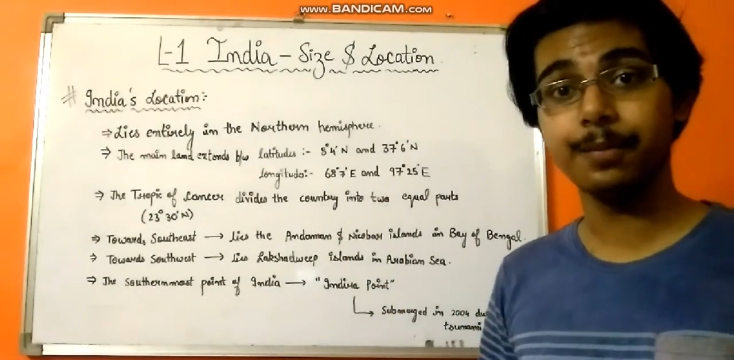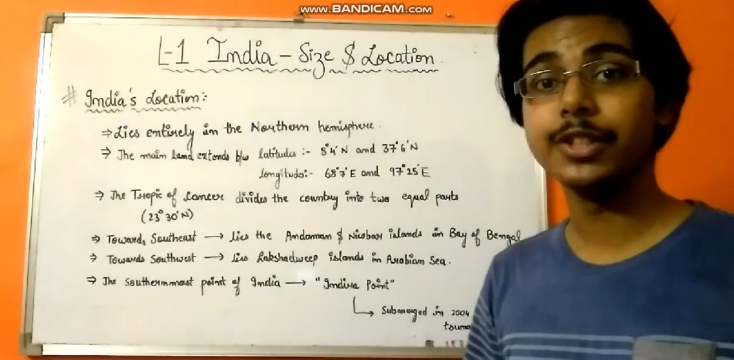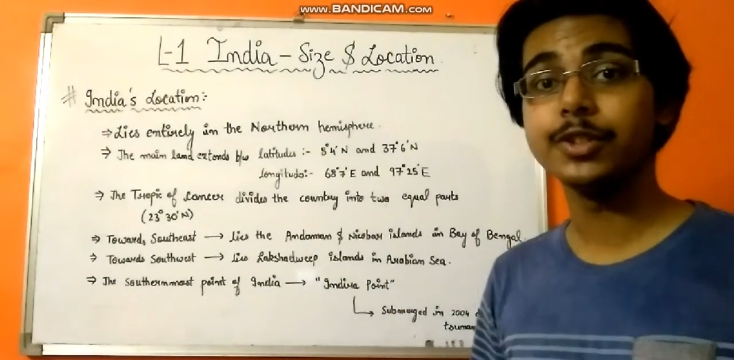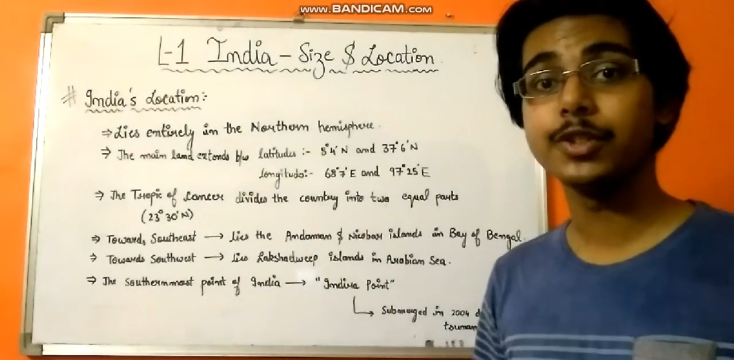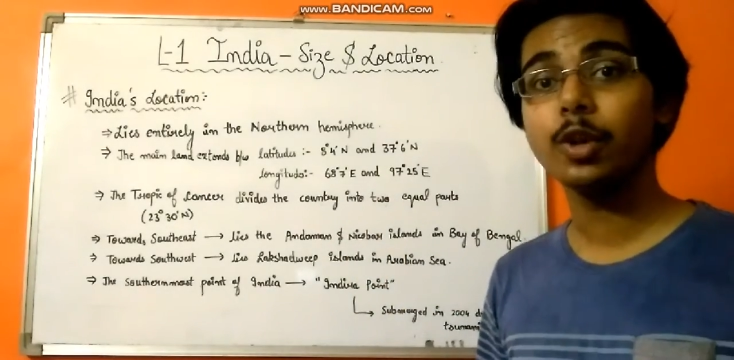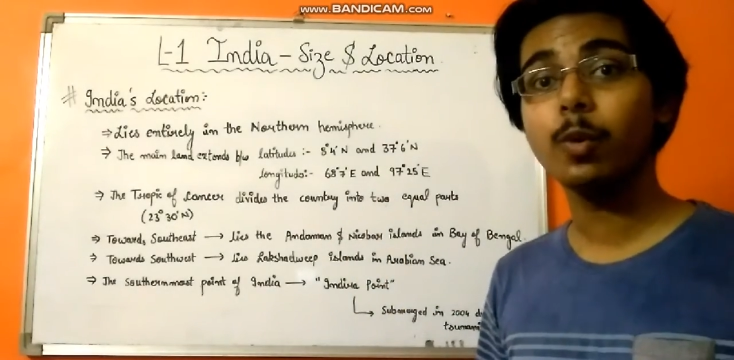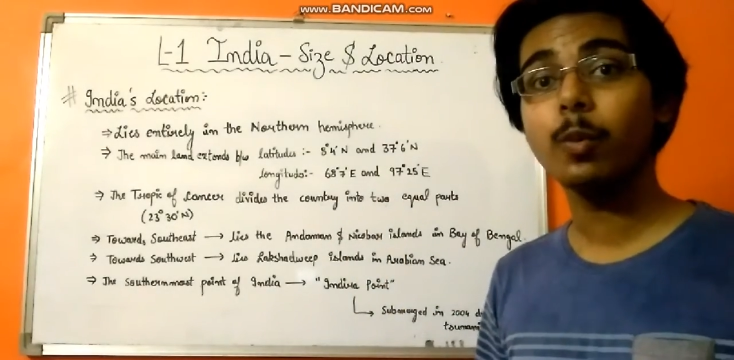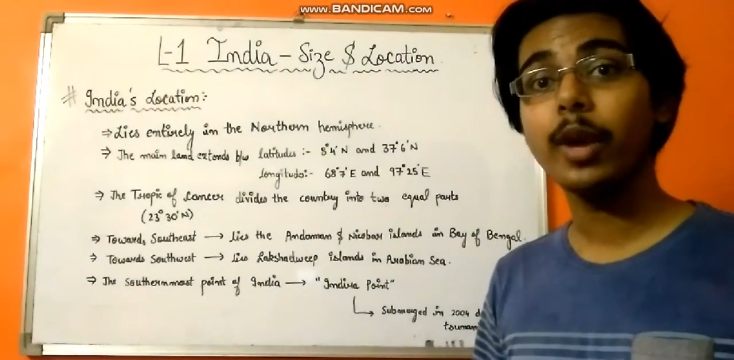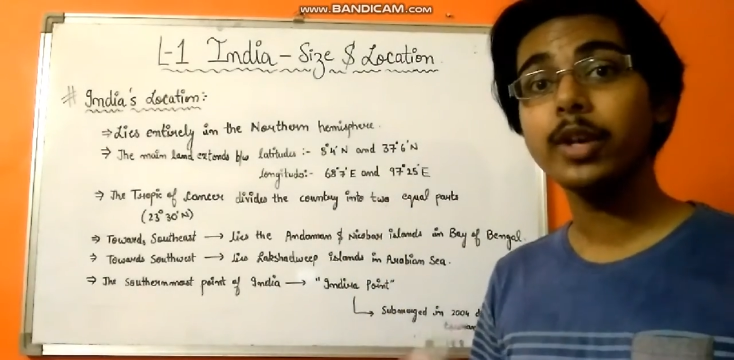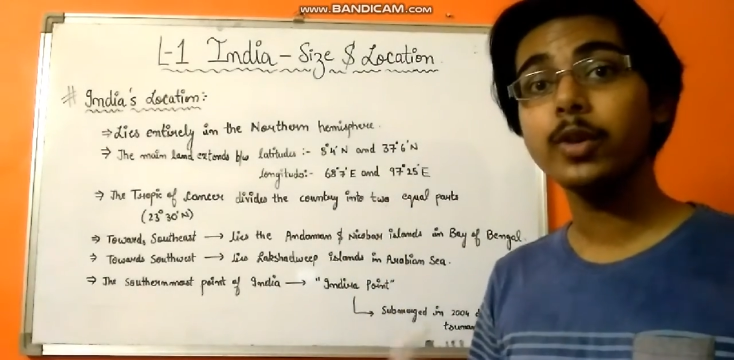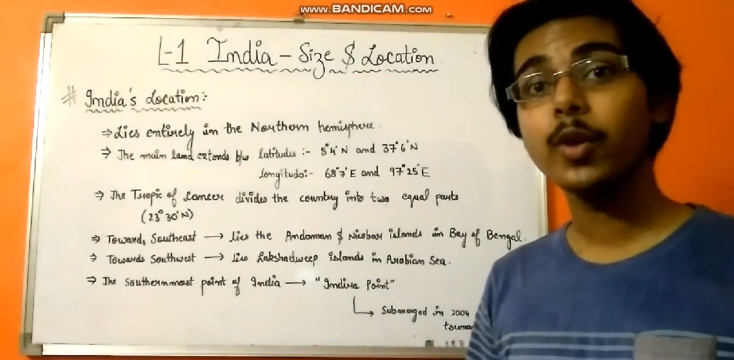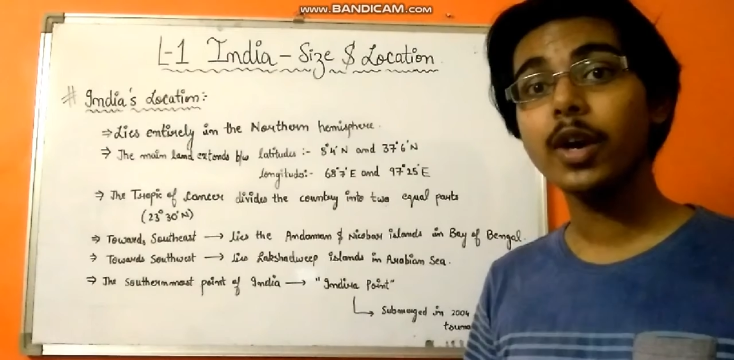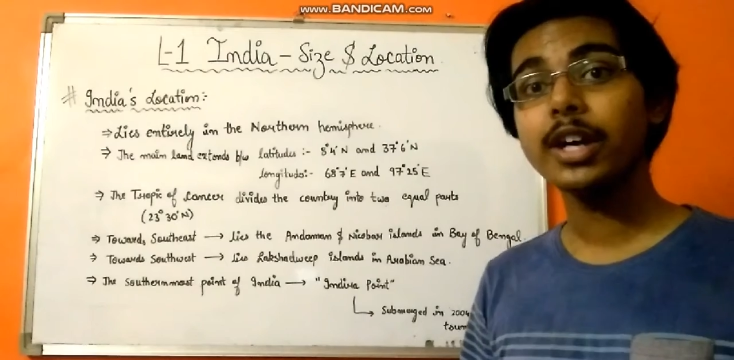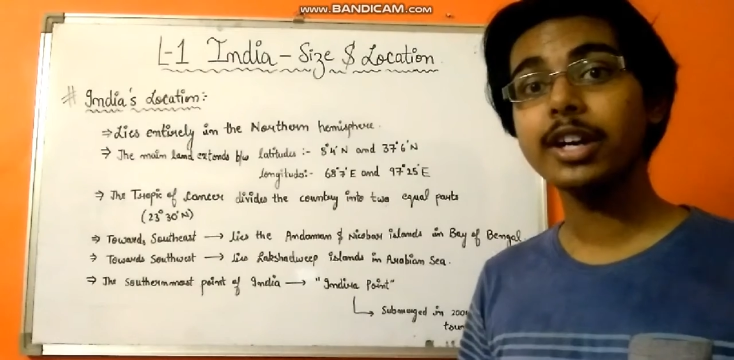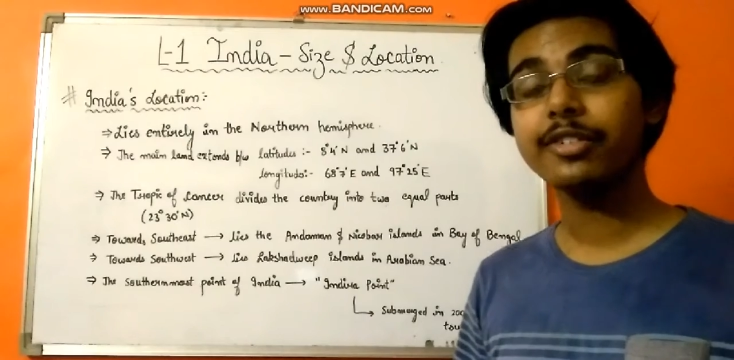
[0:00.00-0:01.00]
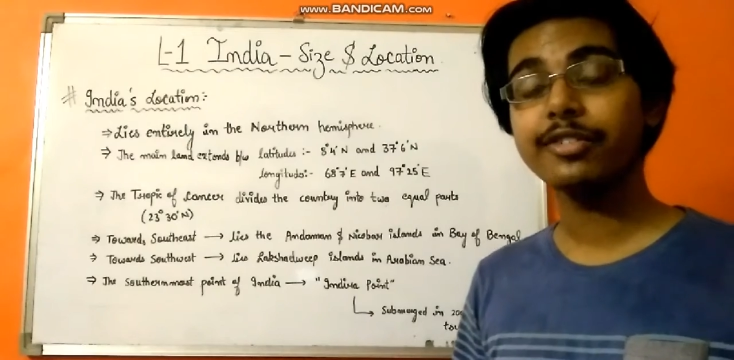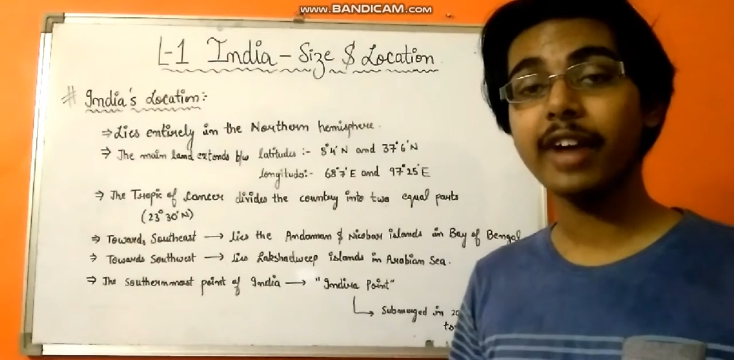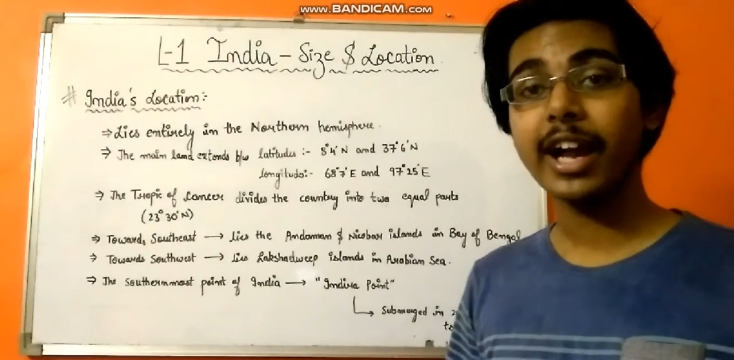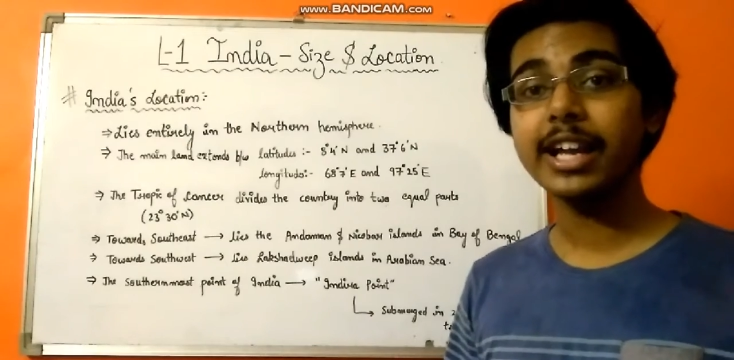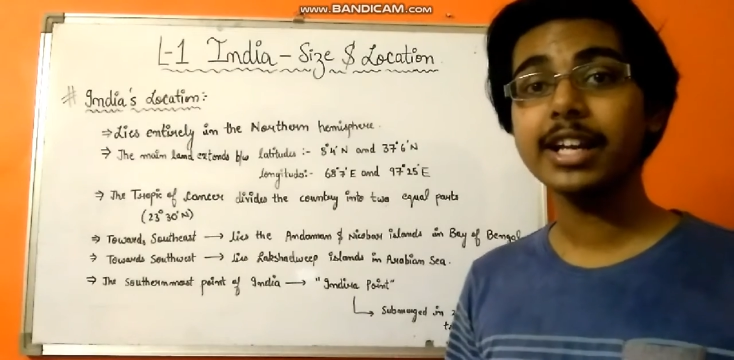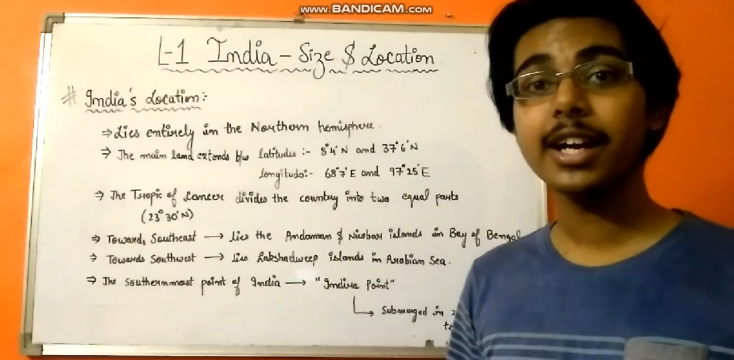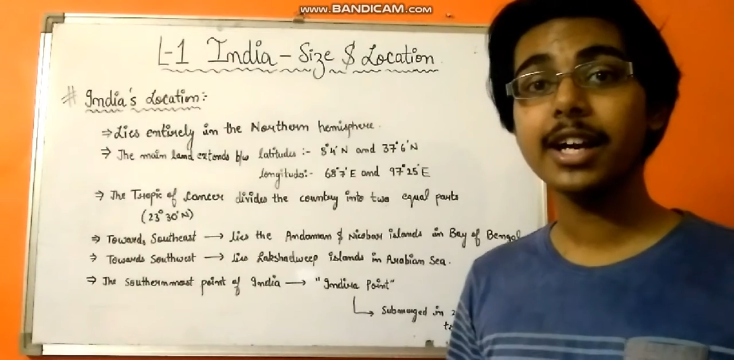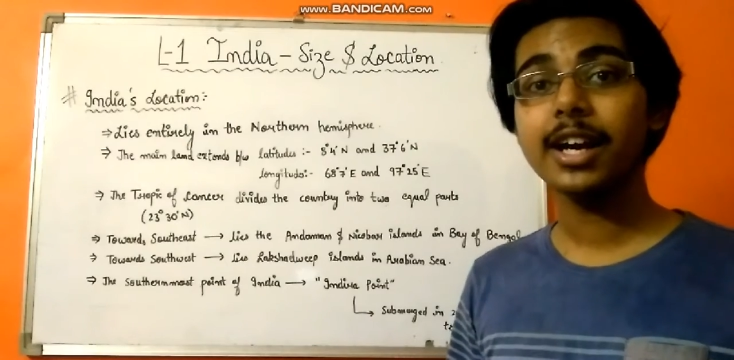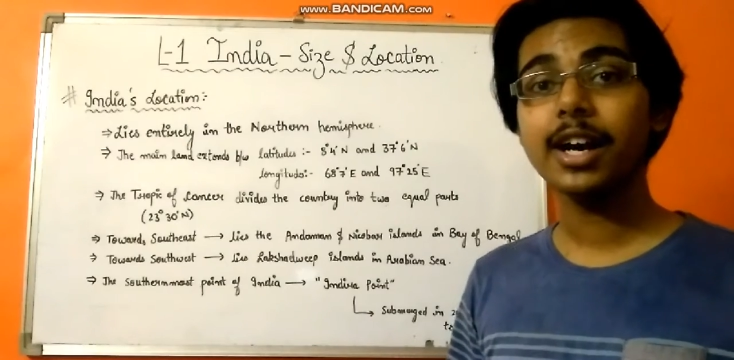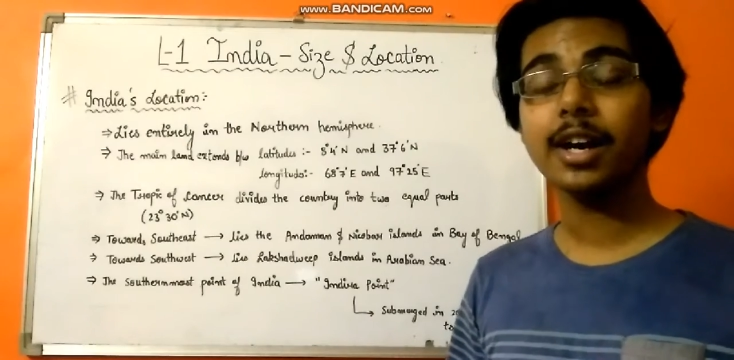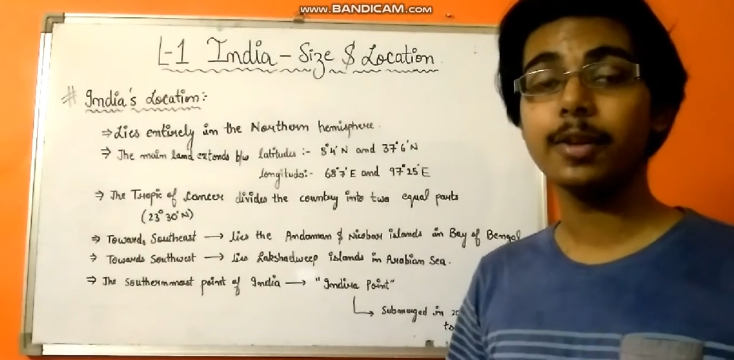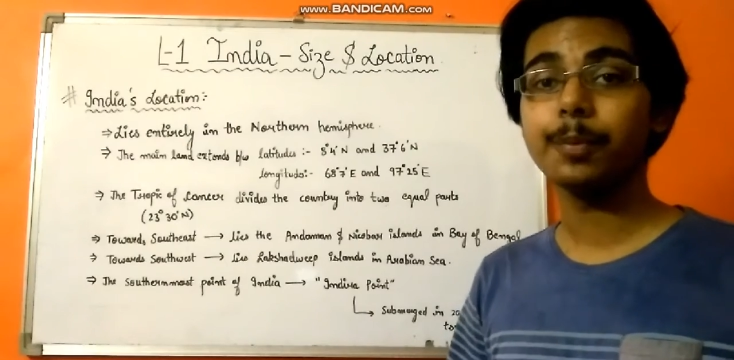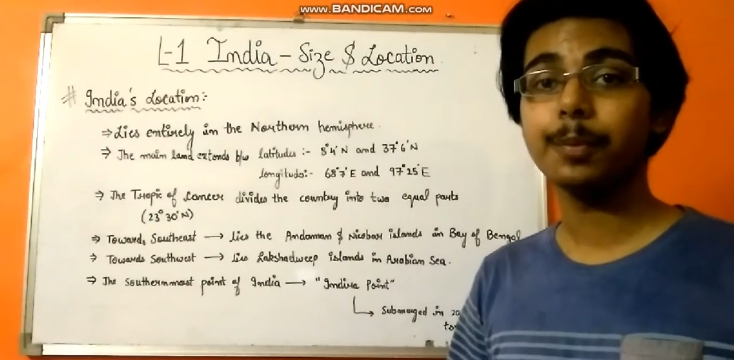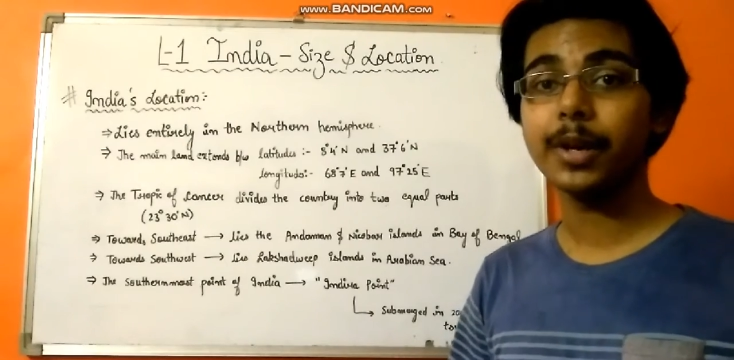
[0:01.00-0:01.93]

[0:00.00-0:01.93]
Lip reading: And so when you are defining a